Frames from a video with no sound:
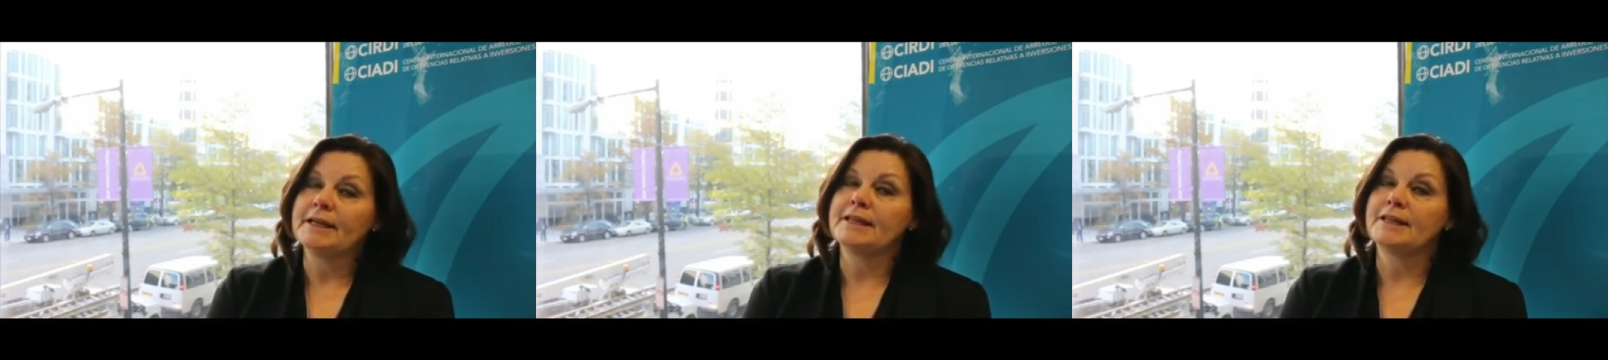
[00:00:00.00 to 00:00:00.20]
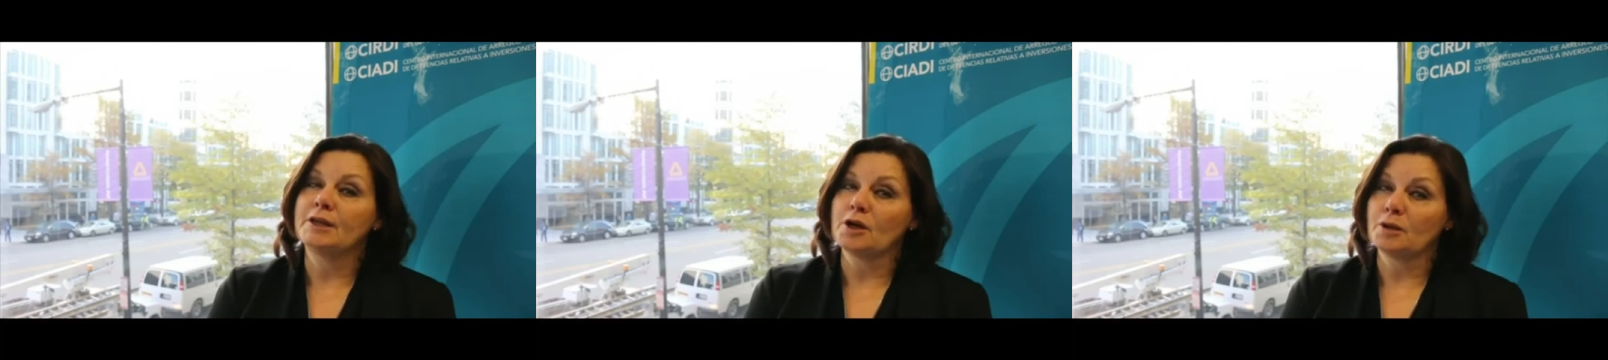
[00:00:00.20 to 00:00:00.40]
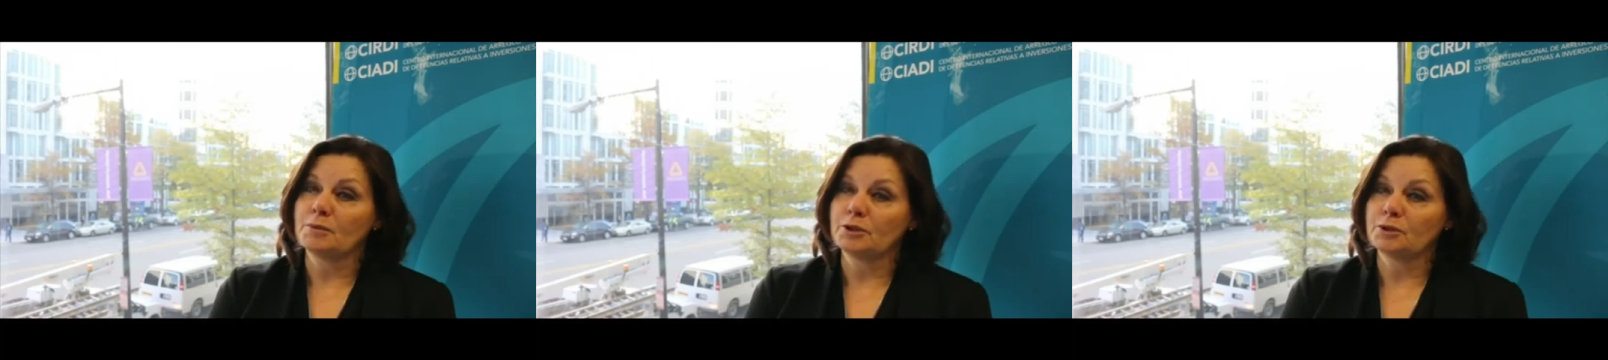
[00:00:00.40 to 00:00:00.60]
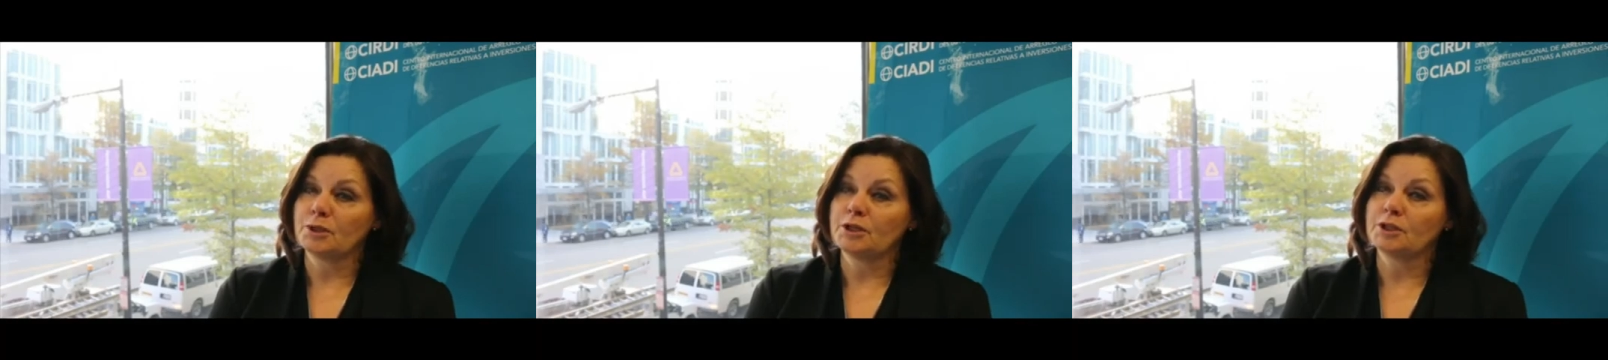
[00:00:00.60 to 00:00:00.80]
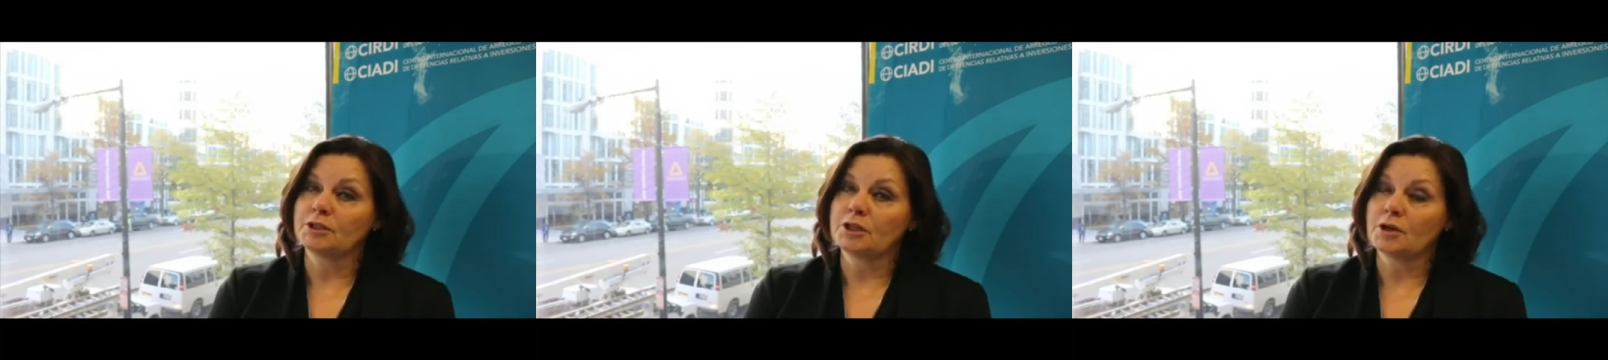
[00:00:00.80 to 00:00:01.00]
the
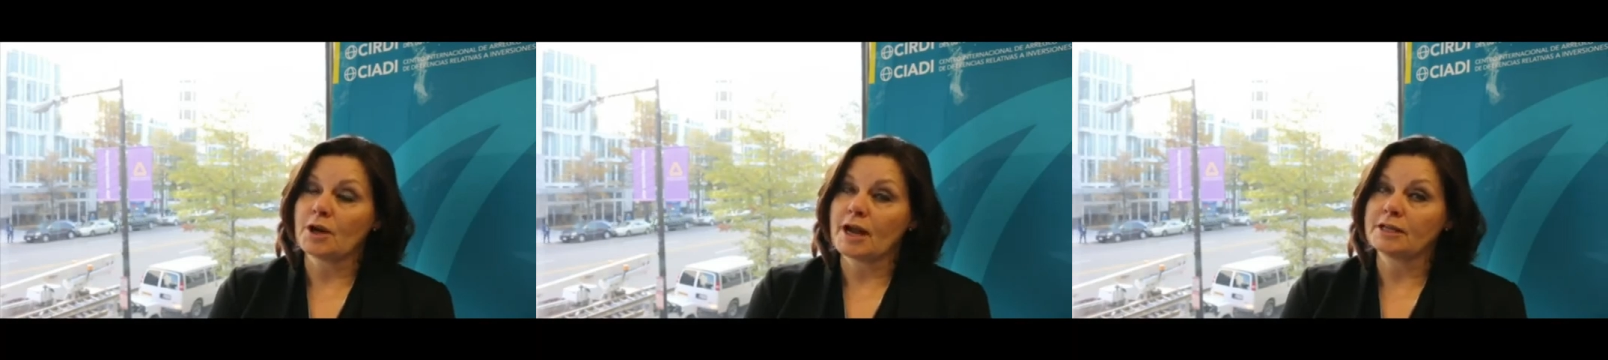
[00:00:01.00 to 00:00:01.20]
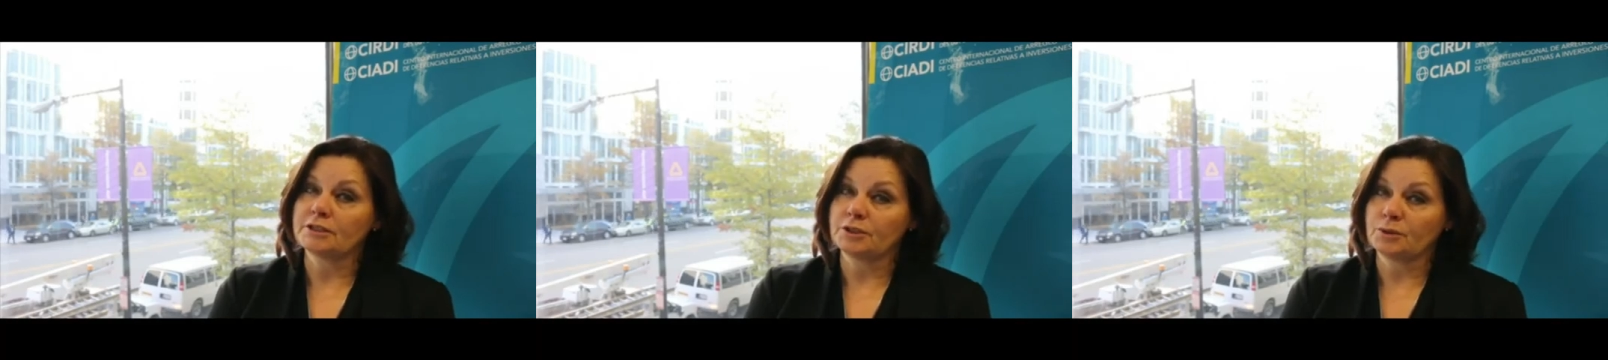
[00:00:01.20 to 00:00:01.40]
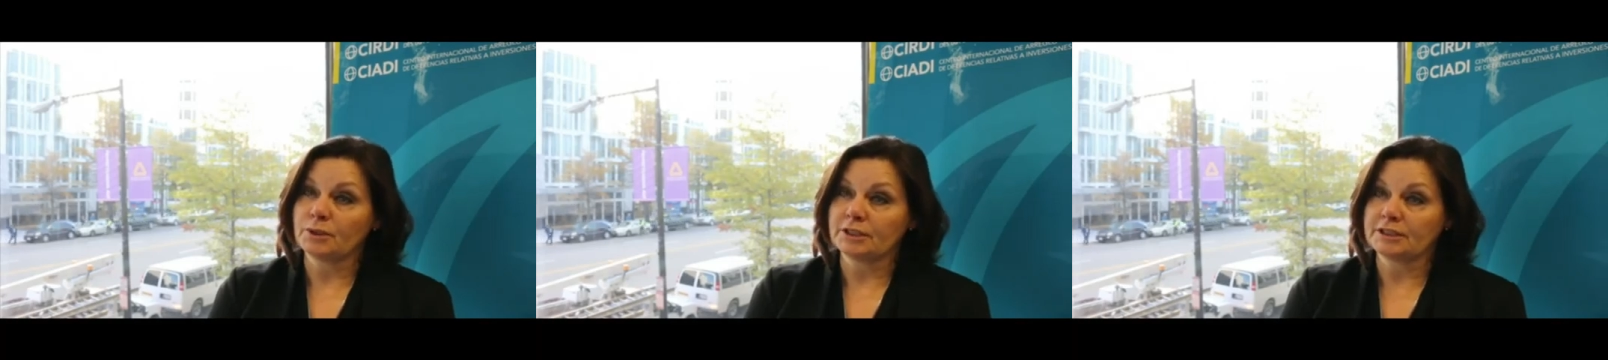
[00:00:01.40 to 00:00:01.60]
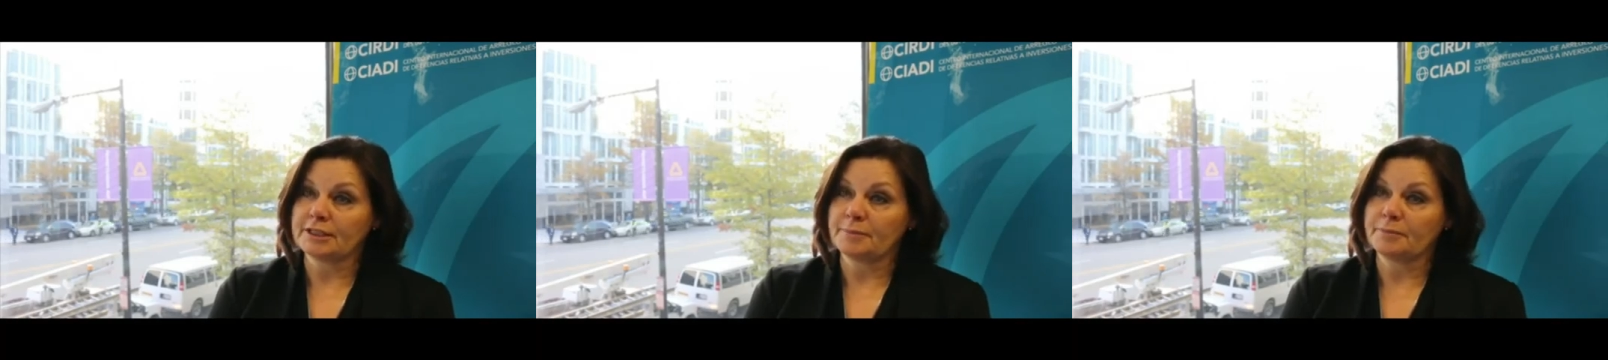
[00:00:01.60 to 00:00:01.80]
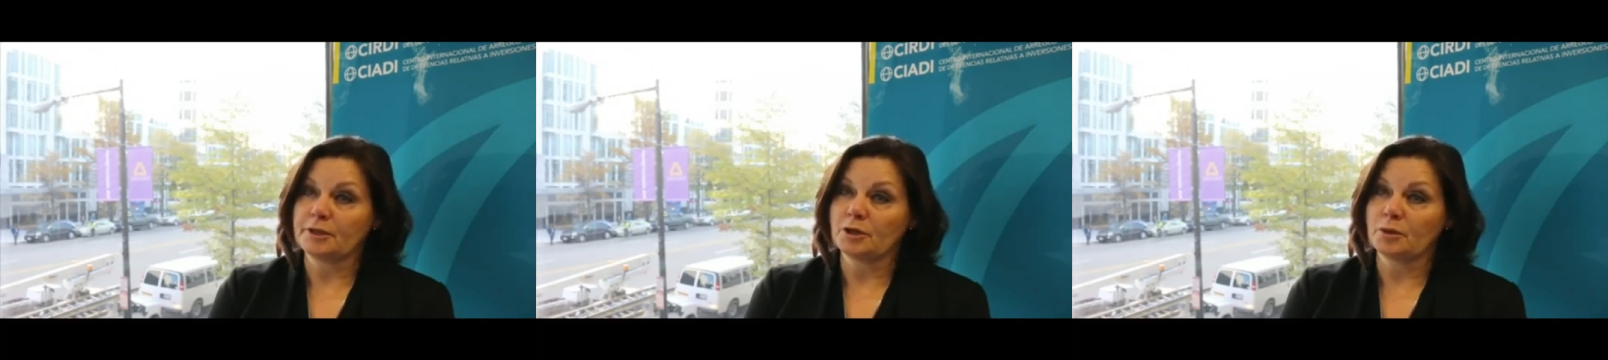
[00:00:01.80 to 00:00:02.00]
arbitrators are asked to
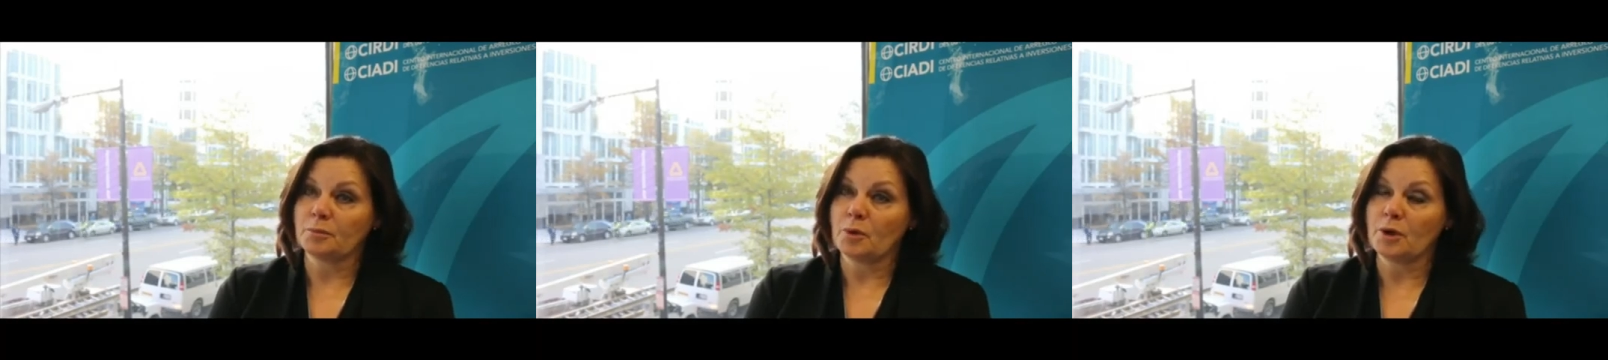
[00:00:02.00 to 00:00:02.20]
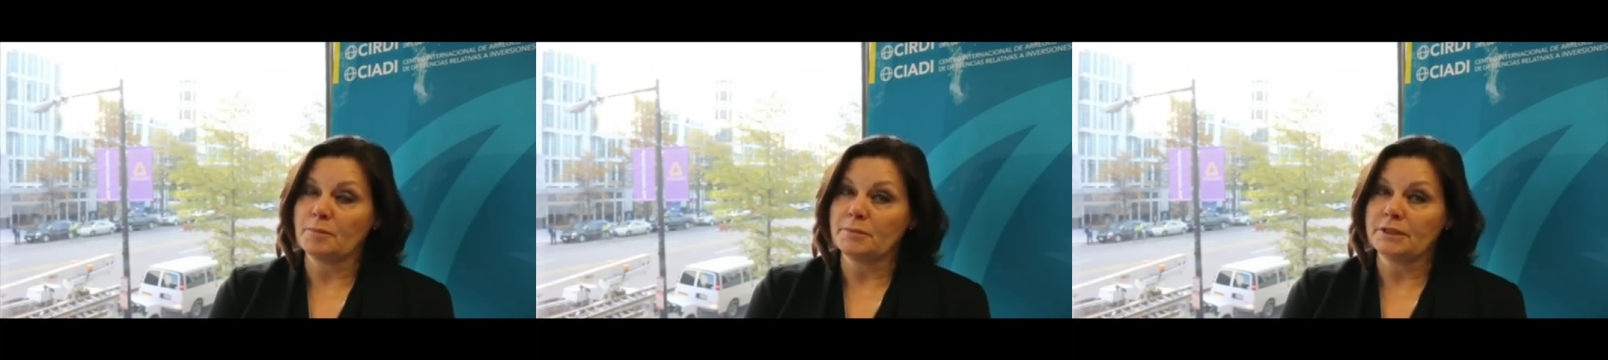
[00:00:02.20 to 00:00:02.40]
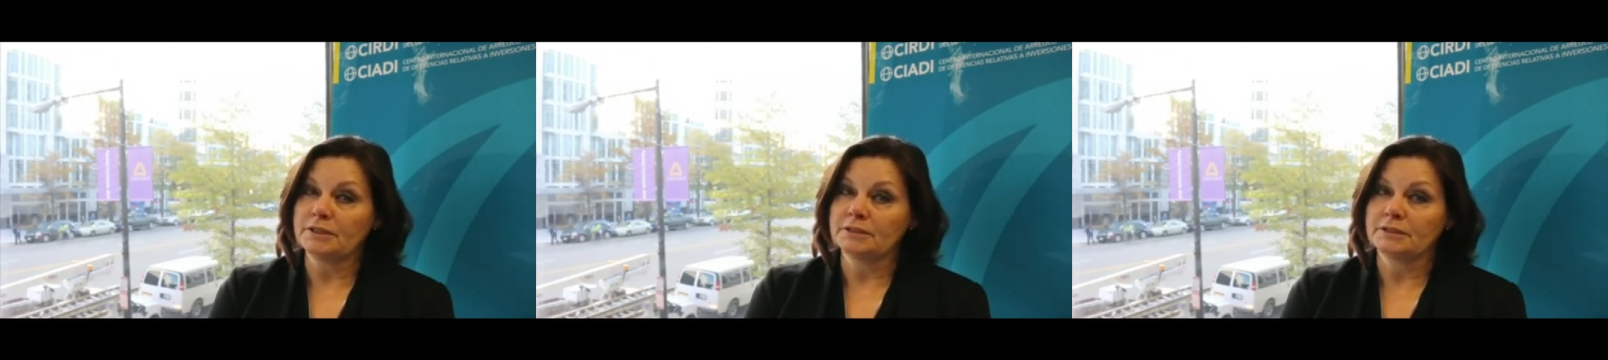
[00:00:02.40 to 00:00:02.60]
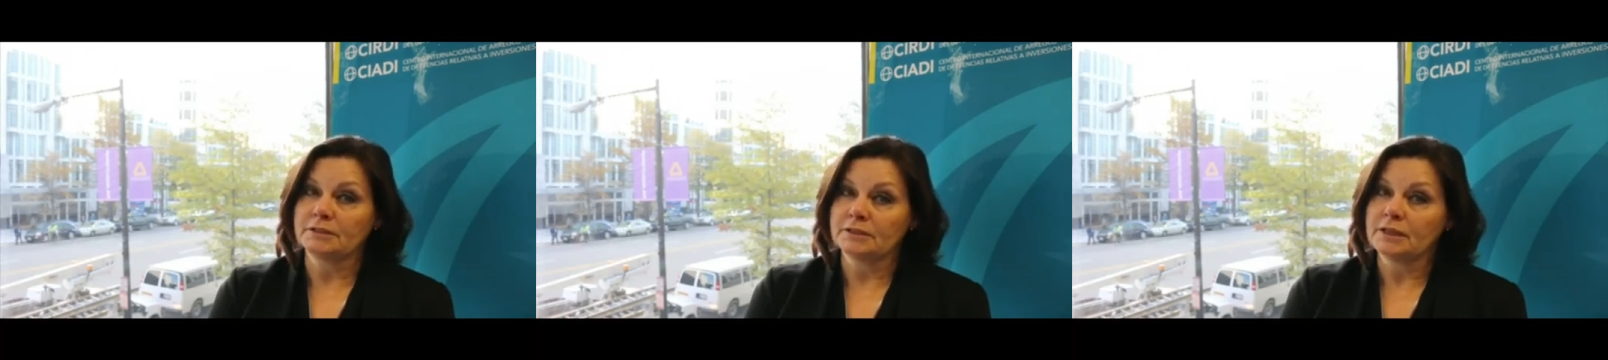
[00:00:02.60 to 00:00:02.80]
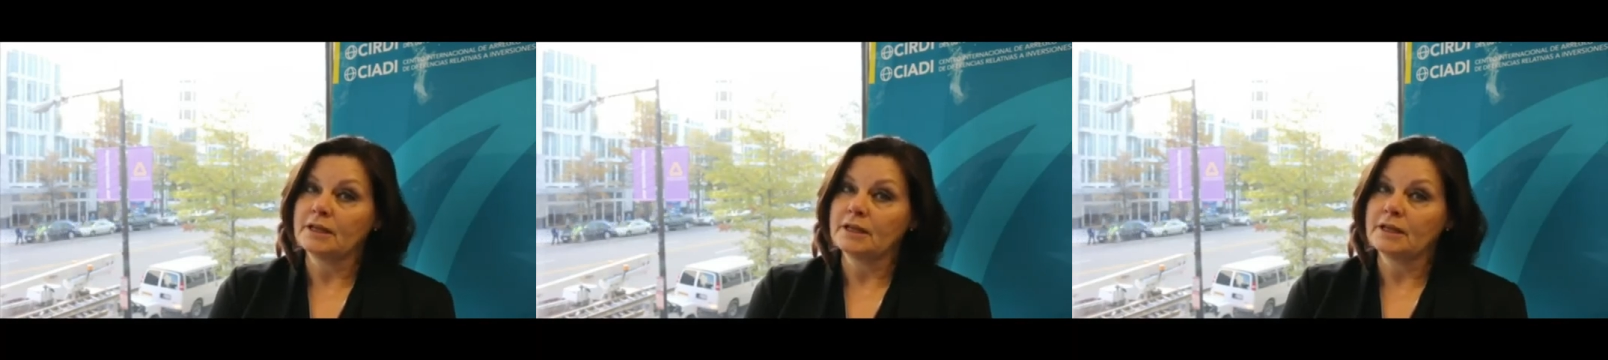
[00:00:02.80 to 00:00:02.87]
accept their appointments,